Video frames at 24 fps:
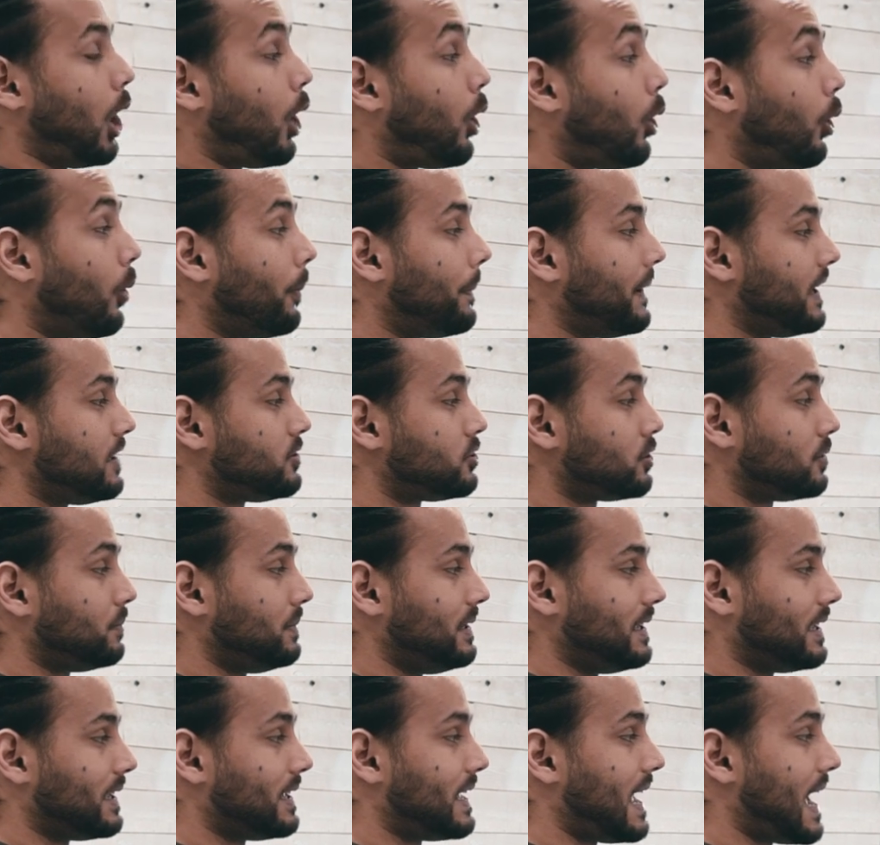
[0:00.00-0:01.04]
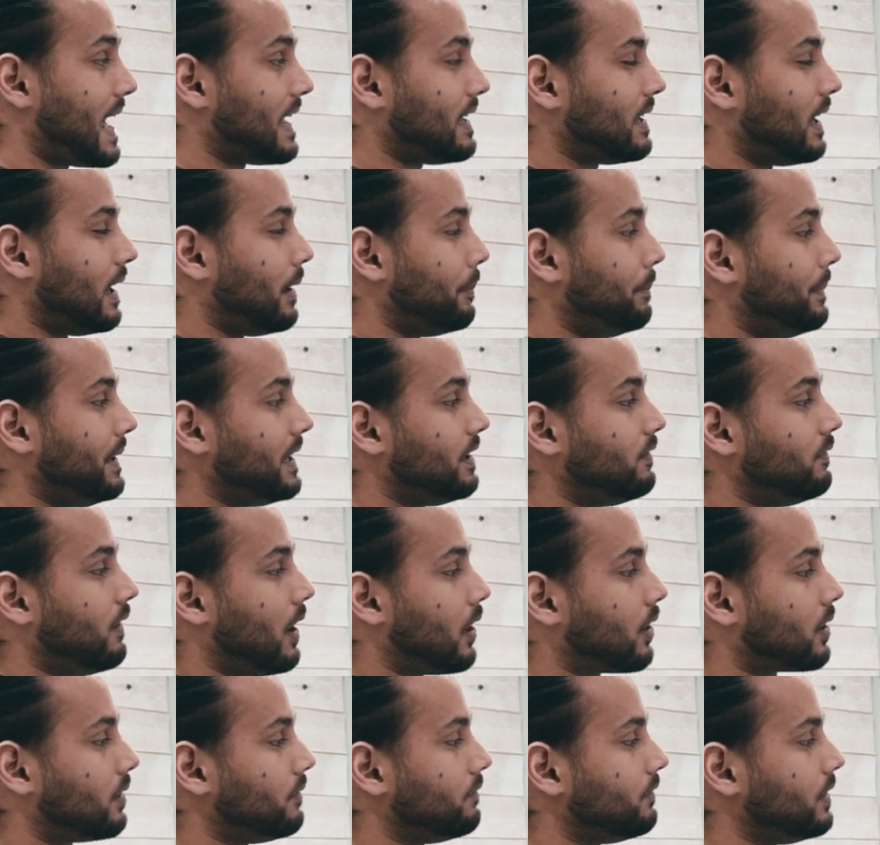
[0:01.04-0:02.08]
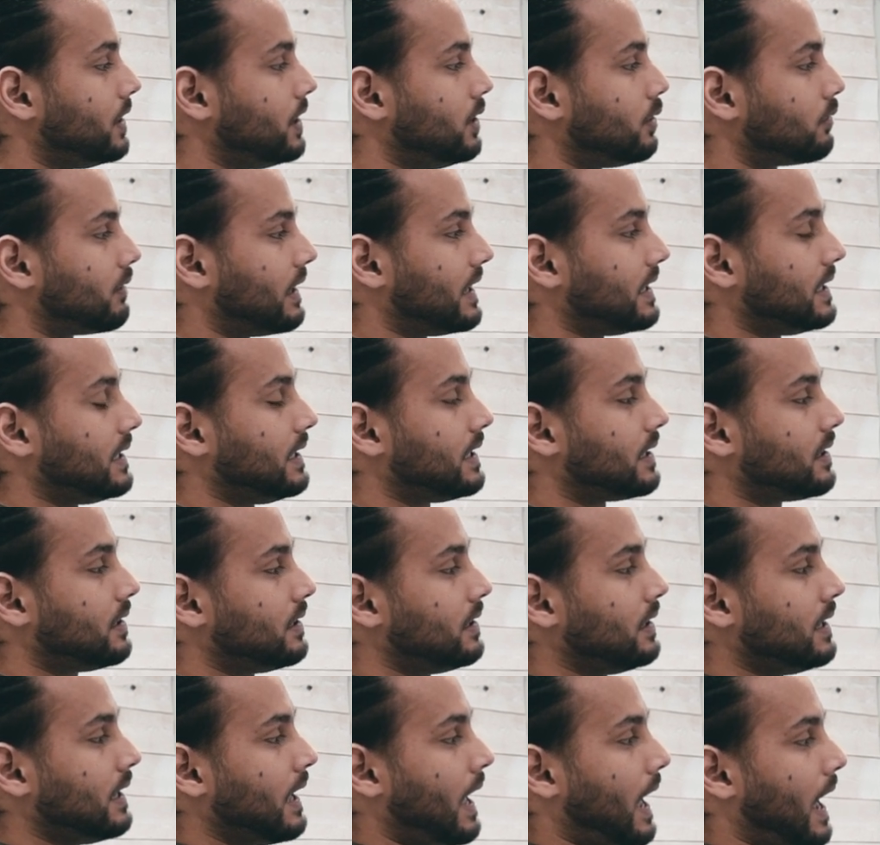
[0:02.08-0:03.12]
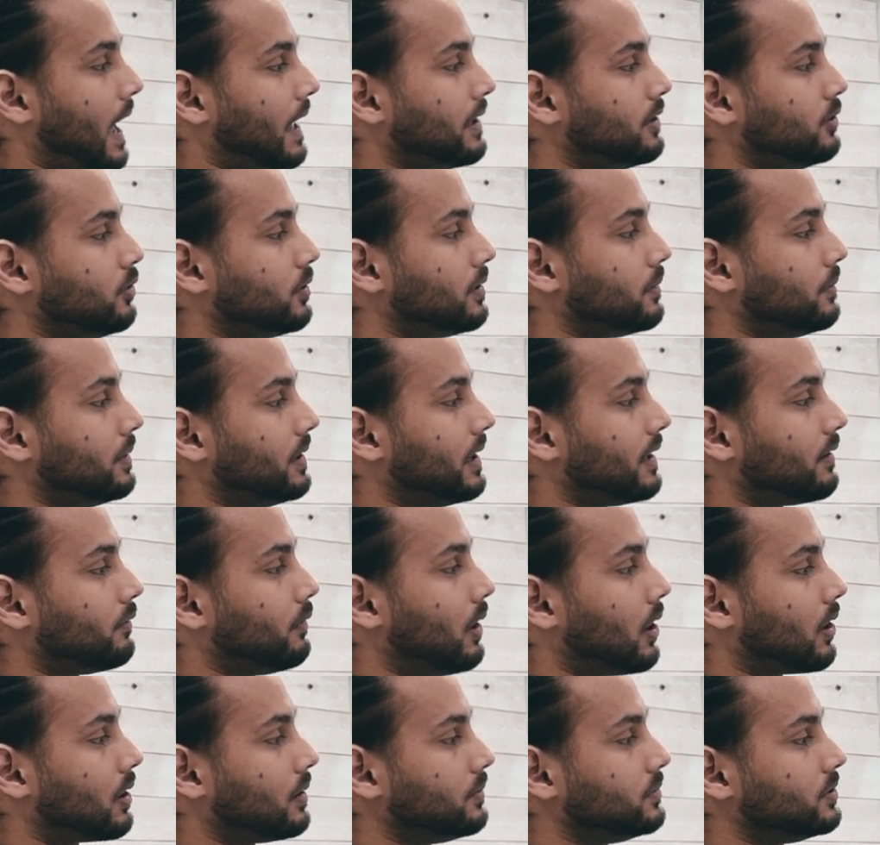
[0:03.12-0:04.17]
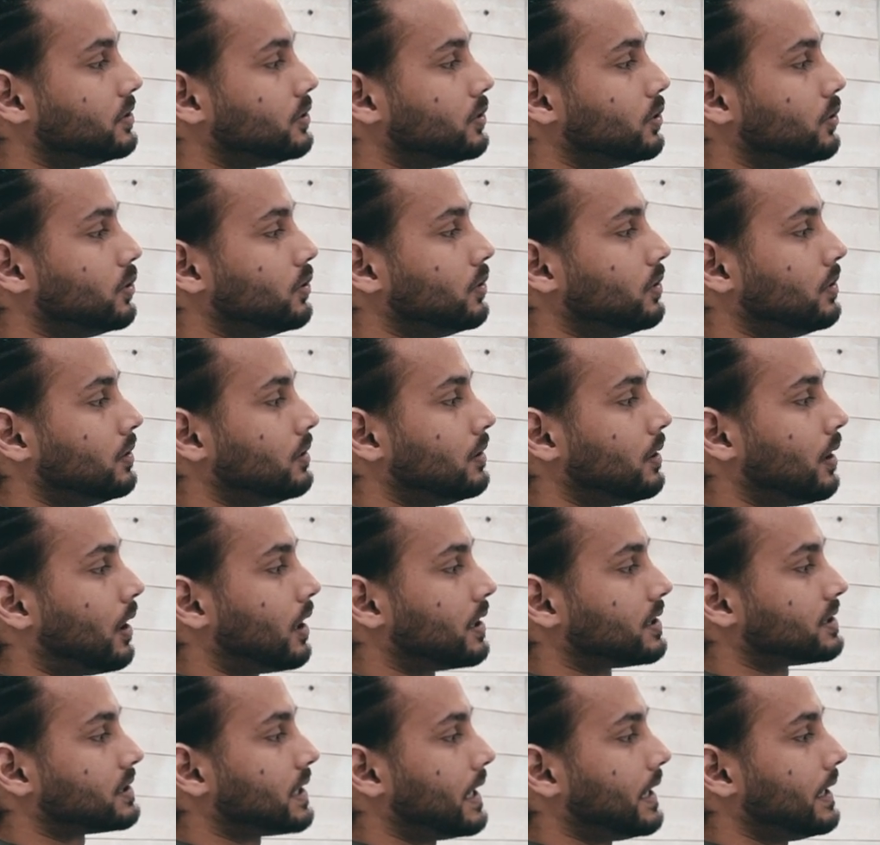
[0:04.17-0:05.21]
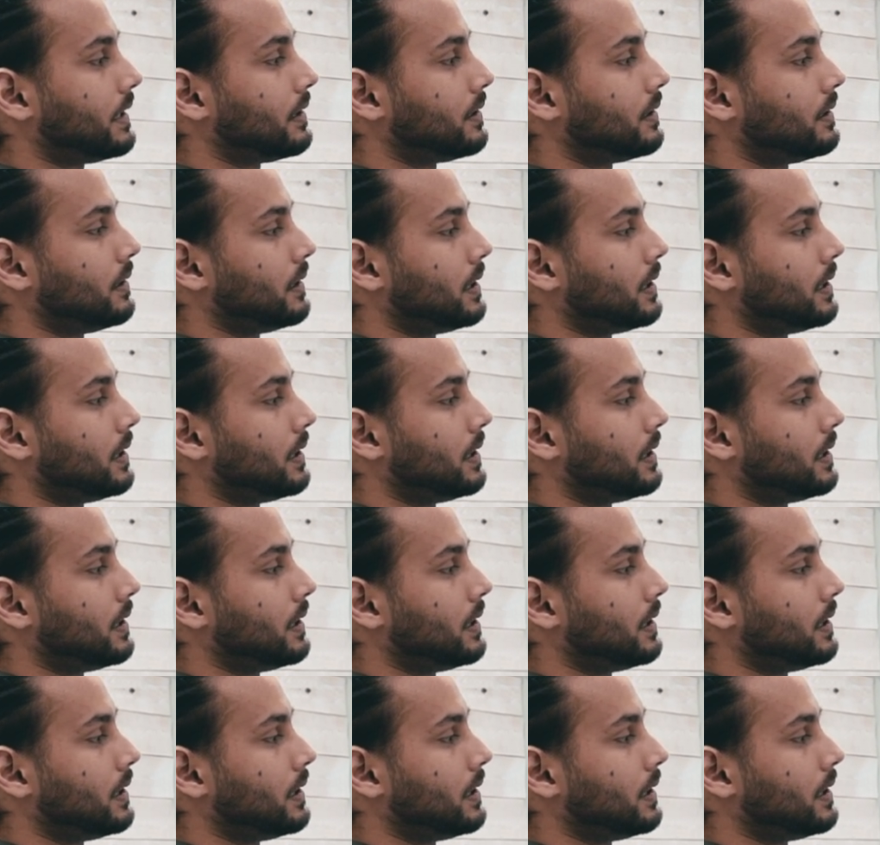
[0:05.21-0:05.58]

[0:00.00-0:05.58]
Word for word: Homepage should be again a big welcome video right here, and you can be like, welcome to our site.